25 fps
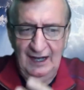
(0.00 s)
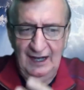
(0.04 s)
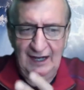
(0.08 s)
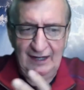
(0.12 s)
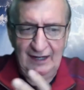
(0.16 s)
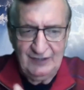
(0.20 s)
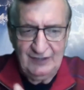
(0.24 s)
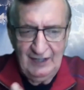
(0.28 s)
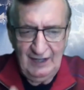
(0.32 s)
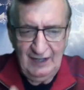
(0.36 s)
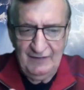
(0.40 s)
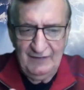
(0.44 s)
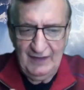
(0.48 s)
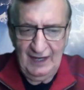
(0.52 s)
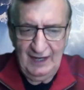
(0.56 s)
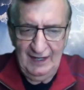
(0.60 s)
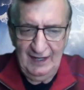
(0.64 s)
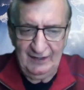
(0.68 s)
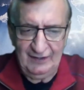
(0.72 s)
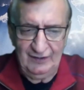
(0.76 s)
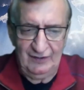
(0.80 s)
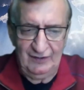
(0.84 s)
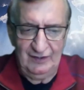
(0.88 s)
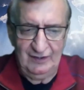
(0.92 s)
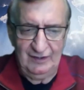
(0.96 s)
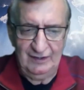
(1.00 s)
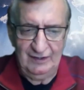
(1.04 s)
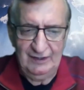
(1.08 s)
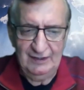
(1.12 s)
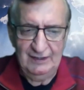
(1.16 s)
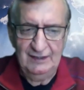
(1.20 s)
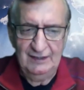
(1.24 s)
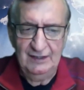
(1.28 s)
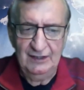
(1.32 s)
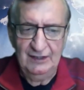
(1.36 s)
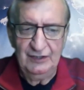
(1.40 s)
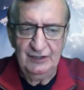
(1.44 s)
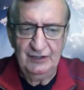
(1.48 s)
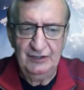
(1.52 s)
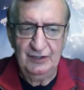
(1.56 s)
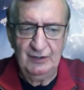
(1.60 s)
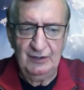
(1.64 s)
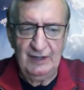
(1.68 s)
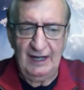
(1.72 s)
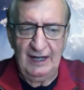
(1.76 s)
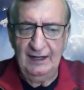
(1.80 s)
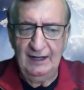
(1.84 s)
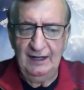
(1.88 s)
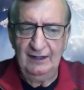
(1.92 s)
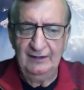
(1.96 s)
I have to have that, or, you know,
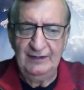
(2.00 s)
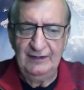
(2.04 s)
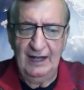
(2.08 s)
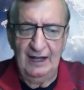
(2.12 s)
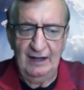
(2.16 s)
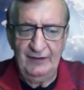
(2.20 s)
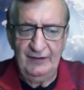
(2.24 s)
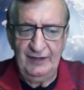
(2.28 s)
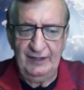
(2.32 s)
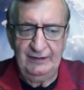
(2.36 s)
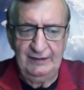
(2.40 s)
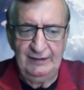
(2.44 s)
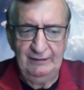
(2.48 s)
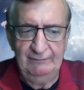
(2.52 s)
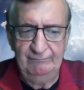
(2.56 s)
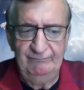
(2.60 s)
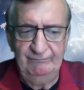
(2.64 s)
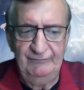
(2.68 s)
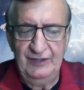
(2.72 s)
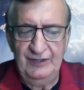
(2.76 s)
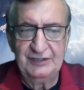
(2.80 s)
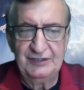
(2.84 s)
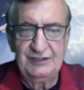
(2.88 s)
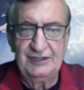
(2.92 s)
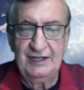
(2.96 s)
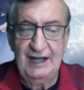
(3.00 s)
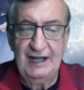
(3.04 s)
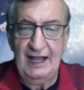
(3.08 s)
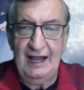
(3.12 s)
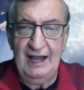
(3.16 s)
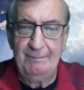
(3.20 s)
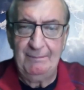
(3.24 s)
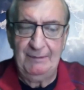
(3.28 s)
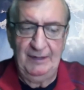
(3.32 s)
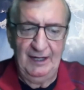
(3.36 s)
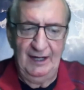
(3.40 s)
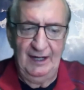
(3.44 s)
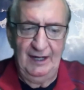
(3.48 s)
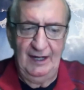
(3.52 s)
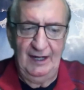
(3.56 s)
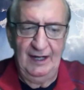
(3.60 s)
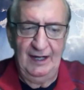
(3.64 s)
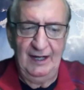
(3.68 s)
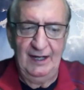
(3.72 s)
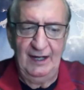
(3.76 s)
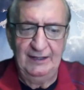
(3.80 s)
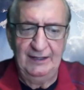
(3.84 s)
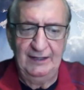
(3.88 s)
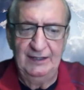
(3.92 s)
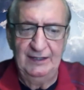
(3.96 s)
I now that this can happen,
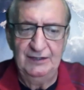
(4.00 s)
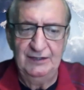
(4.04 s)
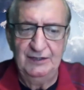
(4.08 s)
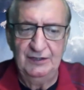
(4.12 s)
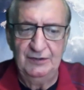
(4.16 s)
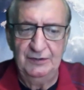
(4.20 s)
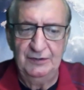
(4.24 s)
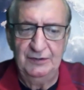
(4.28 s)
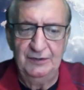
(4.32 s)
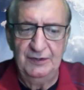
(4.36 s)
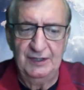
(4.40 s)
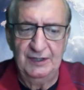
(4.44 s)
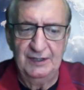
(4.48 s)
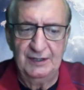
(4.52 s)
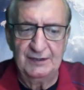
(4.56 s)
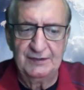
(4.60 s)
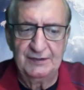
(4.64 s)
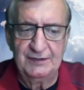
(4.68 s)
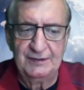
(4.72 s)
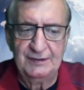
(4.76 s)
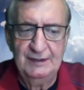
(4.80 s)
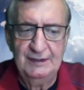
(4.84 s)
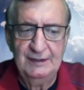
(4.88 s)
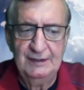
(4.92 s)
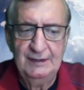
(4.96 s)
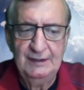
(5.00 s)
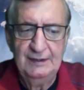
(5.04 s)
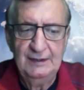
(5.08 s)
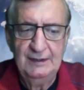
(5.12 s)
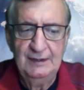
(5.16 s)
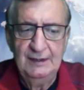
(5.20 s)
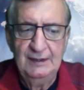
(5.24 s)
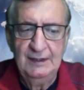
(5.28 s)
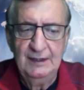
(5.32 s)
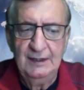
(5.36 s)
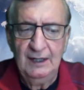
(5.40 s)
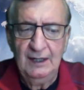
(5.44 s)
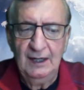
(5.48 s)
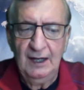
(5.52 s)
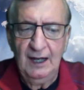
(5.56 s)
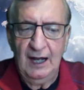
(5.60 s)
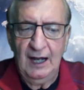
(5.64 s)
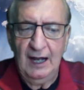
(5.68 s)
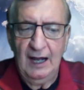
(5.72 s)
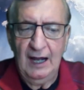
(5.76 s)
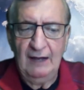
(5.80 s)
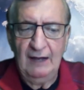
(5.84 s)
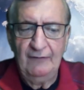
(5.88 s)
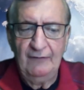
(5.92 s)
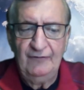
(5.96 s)
I need to do this.
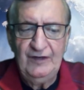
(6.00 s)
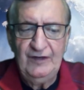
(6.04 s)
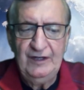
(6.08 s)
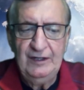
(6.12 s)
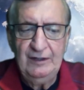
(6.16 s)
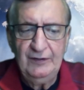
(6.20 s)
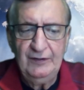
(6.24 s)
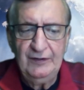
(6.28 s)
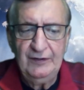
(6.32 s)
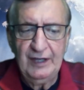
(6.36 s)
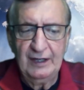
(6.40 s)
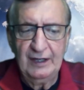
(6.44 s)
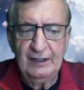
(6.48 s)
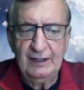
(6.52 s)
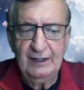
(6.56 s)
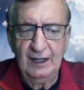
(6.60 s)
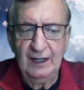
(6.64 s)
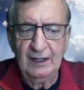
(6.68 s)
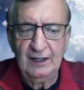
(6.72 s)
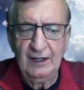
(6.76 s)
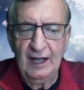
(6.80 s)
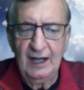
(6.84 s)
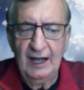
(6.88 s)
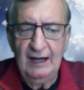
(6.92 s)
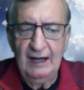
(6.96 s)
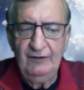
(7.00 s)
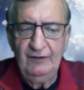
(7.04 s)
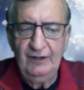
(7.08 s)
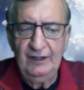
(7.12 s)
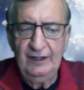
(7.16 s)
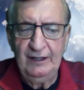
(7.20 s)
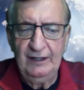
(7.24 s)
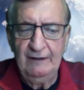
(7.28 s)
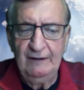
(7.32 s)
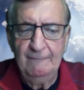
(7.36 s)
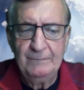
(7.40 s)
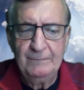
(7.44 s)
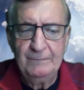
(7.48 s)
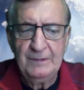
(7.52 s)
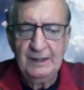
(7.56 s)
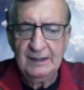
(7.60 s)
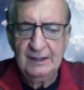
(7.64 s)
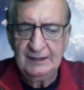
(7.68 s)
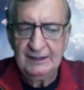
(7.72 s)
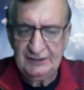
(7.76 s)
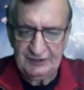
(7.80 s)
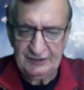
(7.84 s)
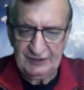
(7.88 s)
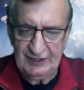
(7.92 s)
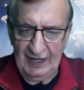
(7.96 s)
I feel that a lively,
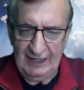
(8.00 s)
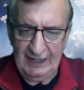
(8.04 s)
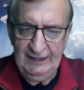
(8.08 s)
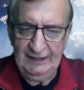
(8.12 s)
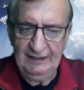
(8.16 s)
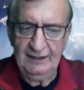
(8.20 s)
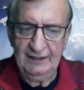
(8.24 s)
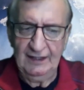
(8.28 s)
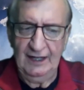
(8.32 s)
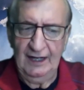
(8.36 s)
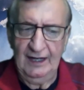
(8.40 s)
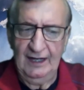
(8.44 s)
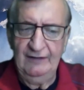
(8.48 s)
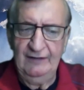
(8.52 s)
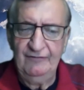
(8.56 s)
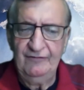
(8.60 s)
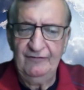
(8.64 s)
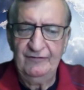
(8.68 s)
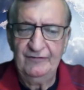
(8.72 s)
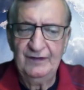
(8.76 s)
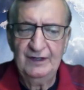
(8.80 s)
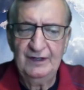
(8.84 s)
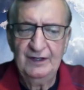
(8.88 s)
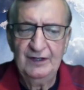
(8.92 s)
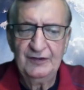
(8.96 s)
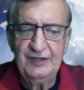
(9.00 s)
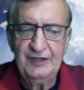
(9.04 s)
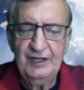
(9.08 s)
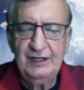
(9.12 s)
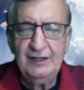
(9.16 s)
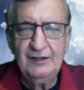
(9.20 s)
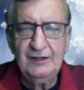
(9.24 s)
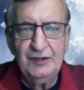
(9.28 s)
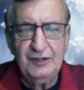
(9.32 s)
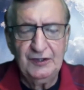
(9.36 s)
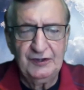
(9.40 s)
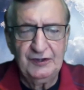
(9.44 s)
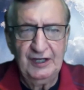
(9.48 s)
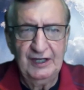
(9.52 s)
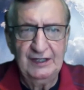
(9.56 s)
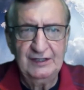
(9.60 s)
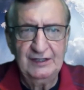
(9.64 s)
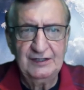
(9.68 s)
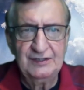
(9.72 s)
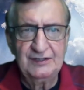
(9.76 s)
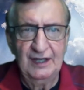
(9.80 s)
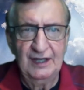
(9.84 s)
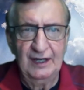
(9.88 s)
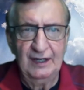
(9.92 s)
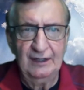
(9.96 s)
exciting life, think of the
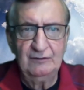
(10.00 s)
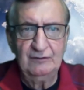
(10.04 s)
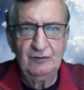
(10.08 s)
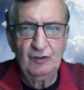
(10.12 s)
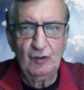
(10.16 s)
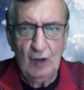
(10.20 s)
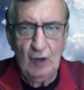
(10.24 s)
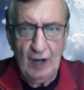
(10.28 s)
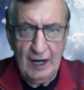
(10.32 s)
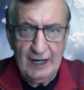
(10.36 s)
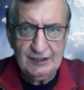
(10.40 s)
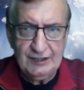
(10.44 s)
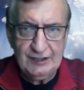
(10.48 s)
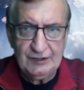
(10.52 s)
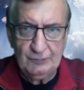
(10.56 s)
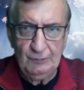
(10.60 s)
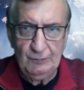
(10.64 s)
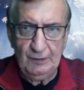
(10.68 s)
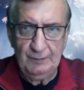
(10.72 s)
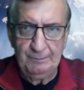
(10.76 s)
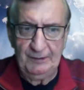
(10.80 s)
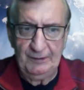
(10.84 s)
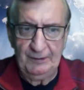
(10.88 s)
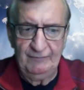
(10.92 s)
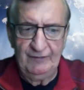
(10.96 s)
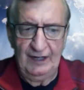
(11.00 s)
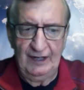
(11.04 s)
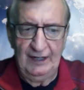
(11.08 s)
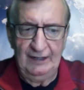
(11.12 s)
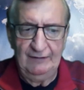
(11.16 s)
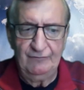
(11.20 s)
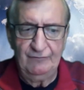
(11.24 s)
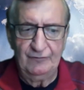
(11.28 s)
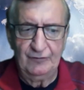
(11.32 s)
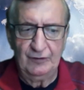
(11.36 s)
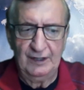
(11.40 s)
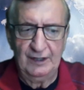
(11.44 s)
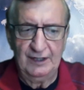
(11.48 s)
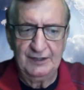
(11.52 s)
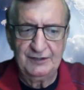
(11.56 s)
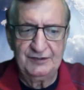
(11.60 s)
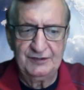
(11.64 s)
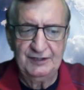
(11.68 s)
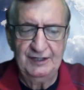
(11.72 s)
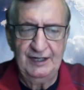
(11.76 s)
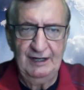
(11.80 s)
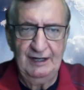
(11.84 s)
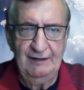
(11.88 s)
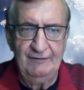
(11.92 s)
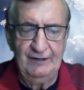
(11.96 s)
things that Christ will provide for
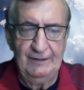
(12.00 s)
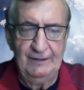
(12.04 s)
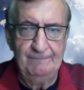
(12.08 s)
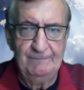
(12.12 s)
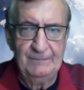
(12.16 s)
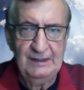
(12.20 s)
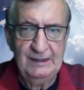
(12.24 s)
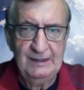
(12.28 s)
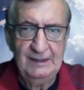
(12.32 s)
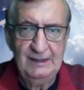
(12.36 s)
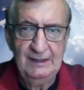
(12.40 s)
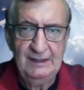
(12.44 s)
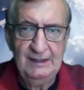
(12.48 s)
us in heaven.